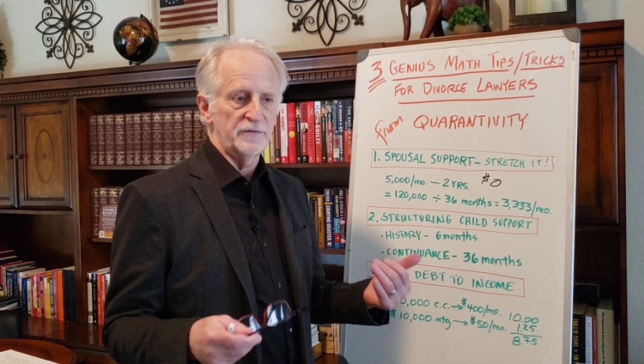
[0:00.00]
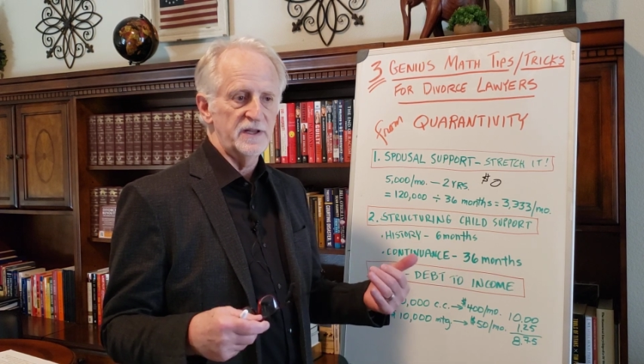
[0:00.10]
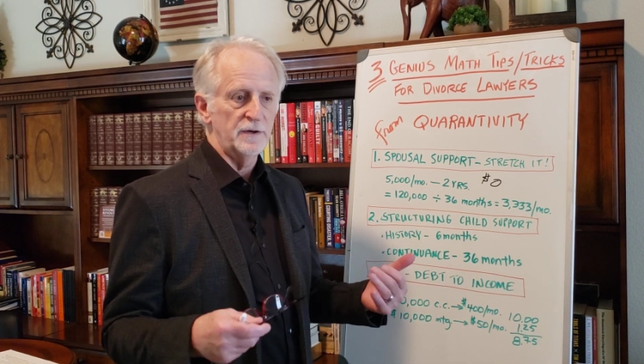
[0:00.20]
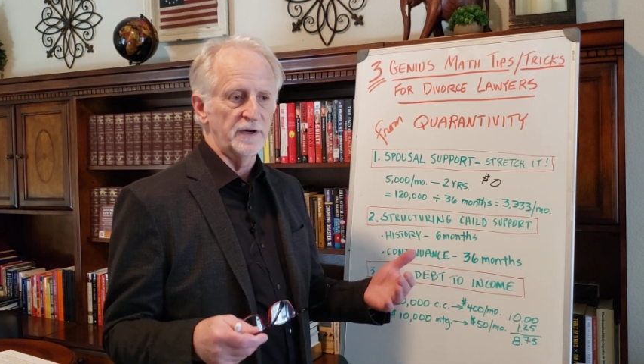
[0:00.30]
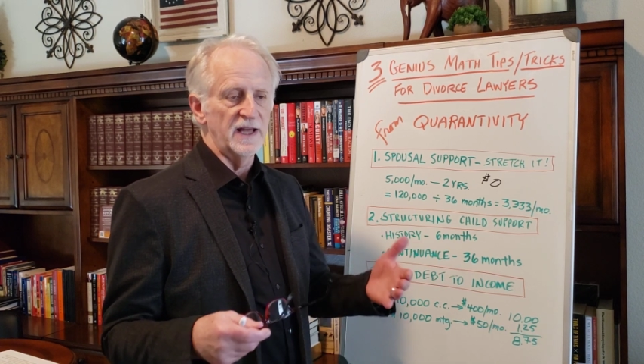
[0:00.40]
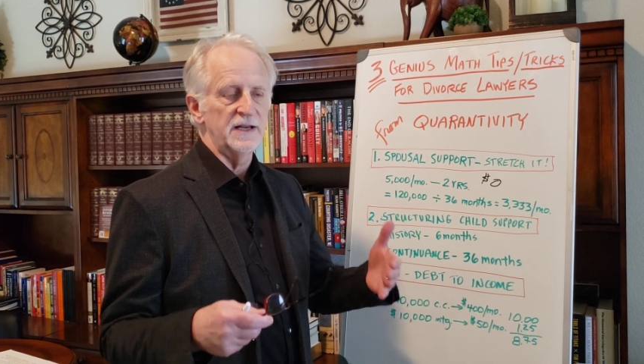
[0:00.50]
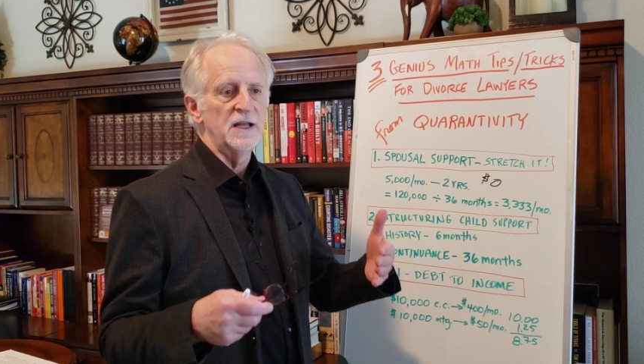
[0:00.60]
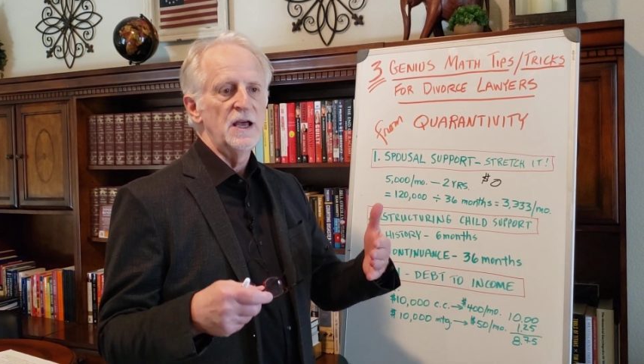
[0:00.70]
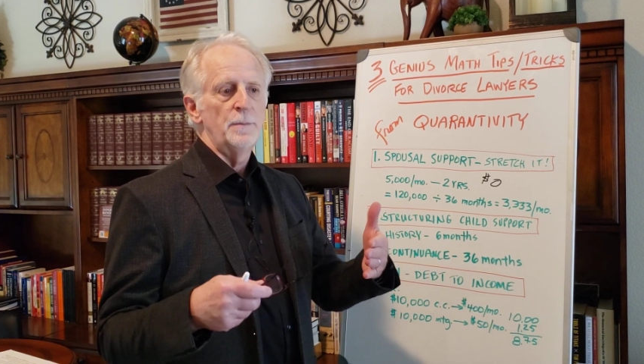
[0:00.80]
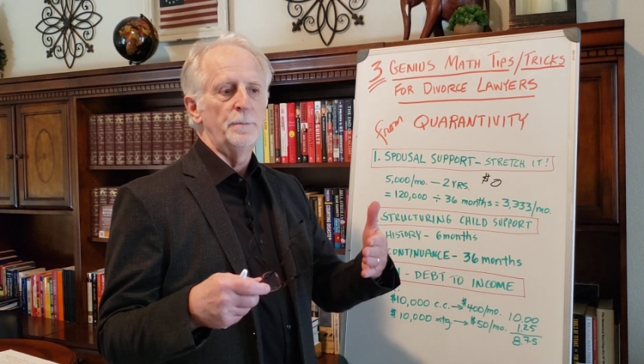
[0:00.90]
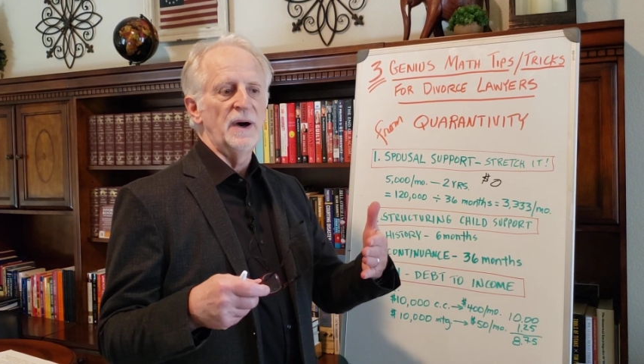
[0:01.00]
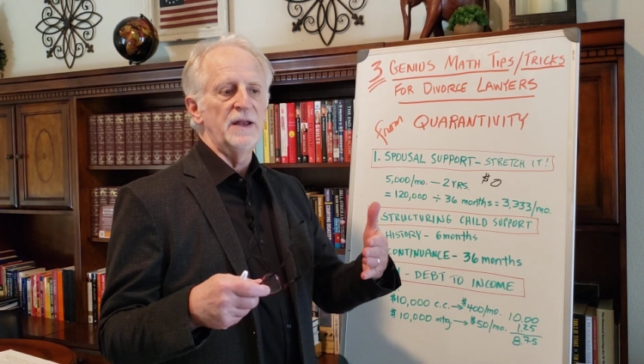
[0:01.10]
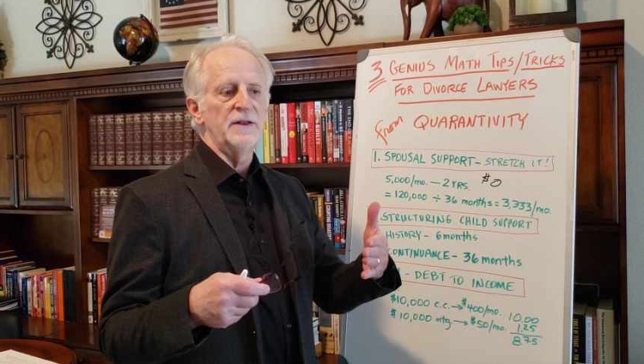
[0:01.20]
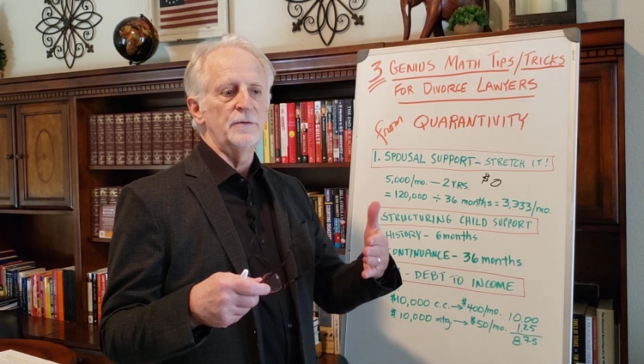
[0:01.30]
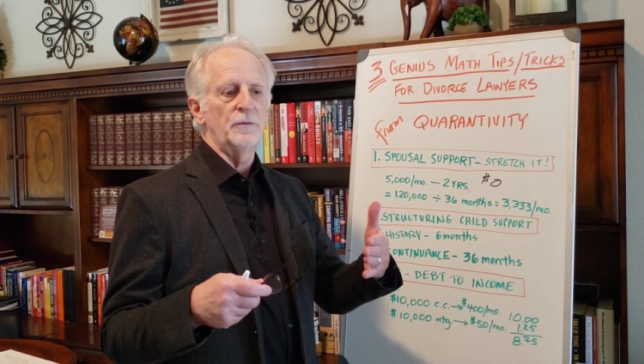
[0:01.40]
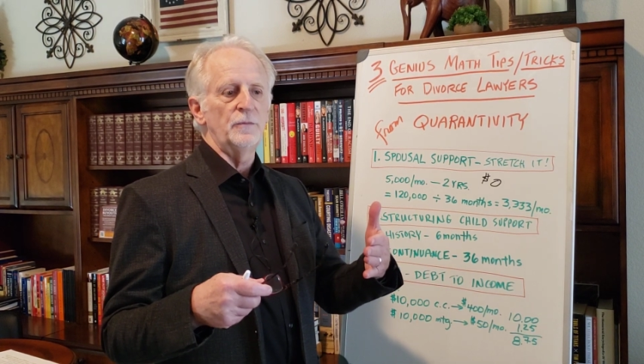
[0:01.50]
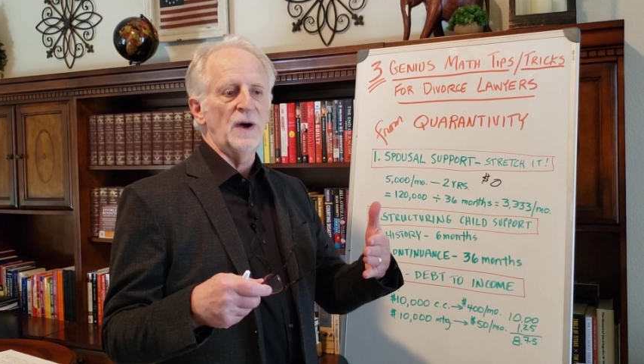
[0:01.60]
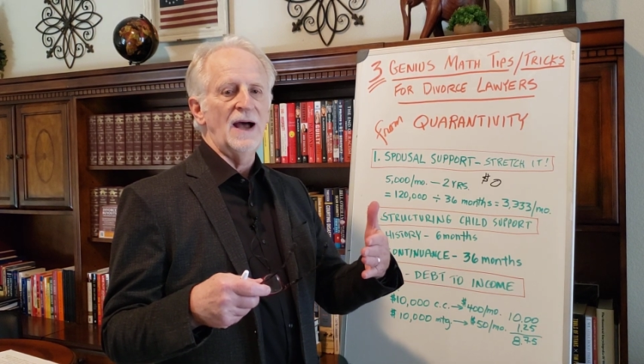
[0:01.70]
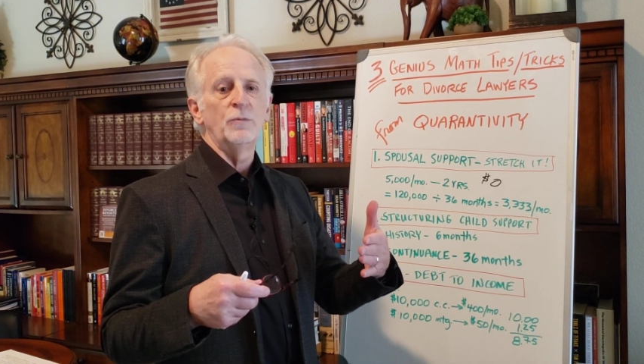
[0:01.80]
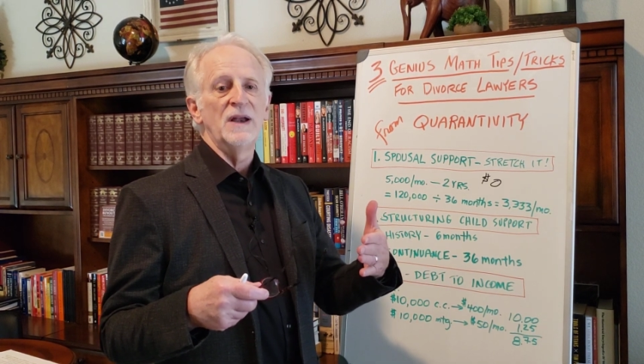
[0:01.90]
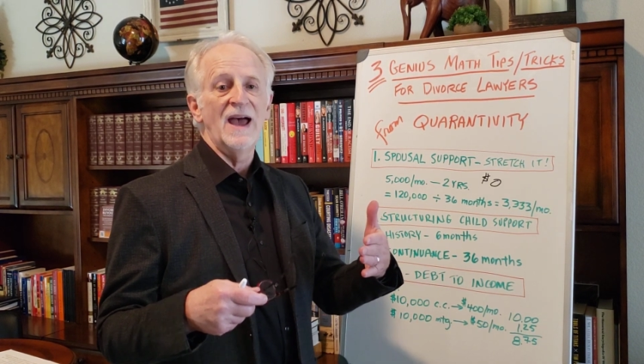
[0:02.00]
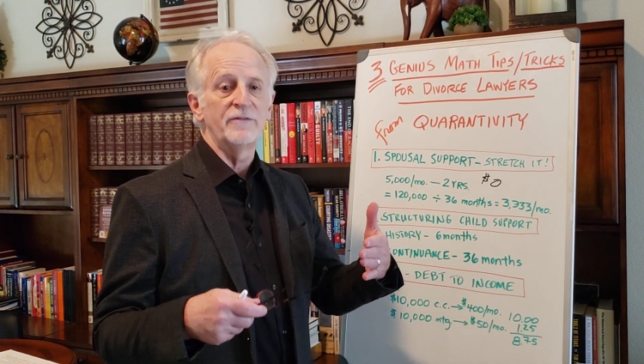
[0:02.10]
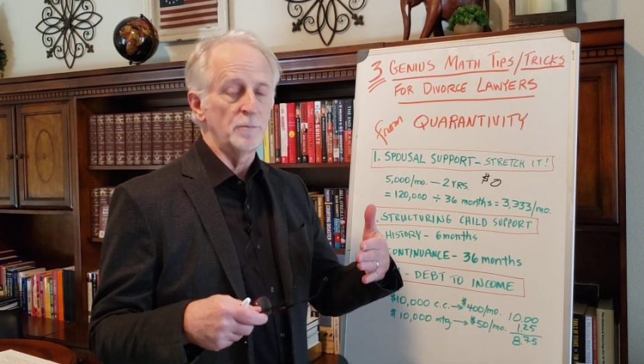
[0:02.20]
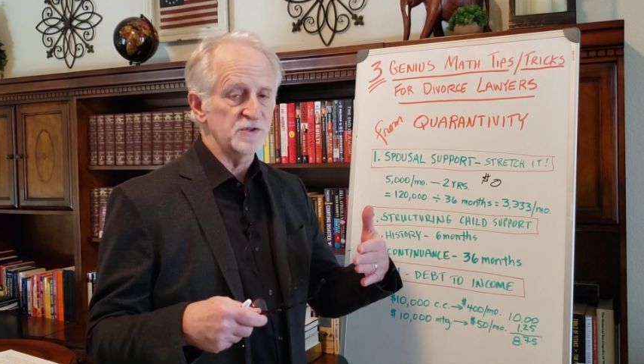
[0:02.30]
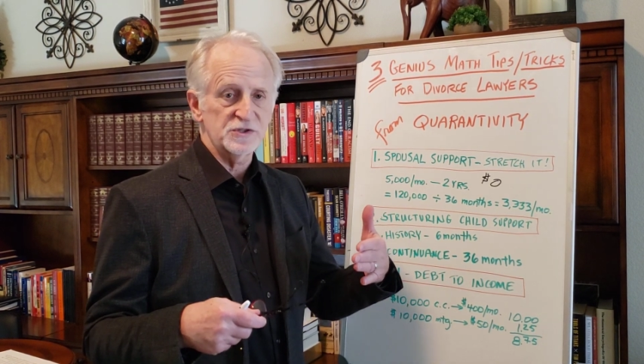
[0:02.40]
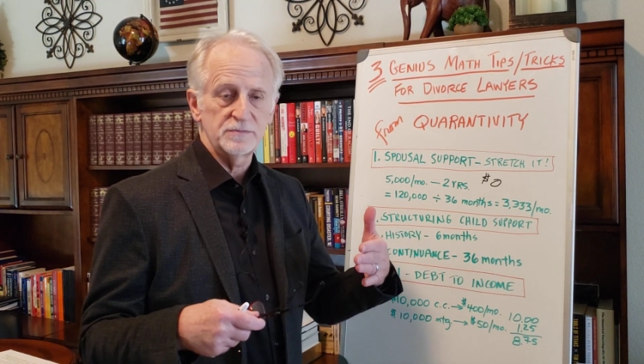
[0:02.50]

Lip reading: the internet, but I would have them